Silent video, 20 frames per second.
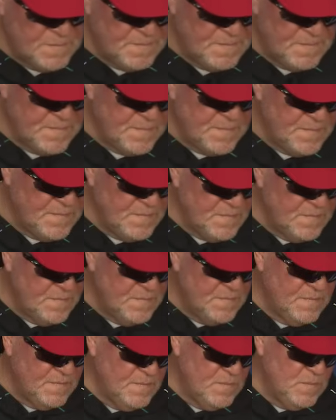There's going to
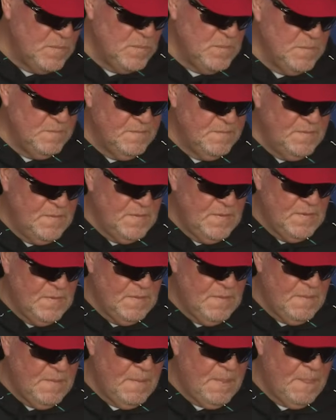be a lot of
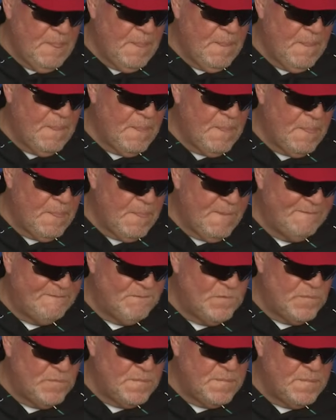eyes on both teams'
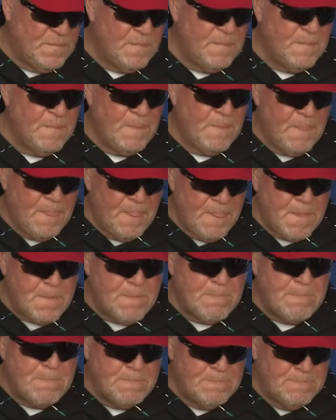defenses here
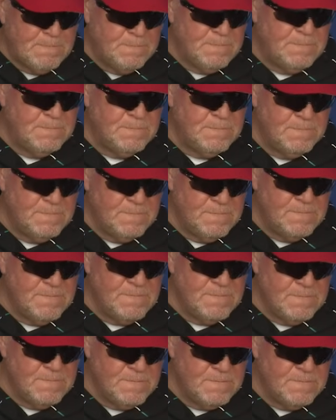and kind of measuring them
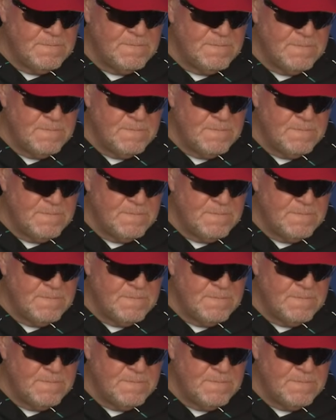against each other.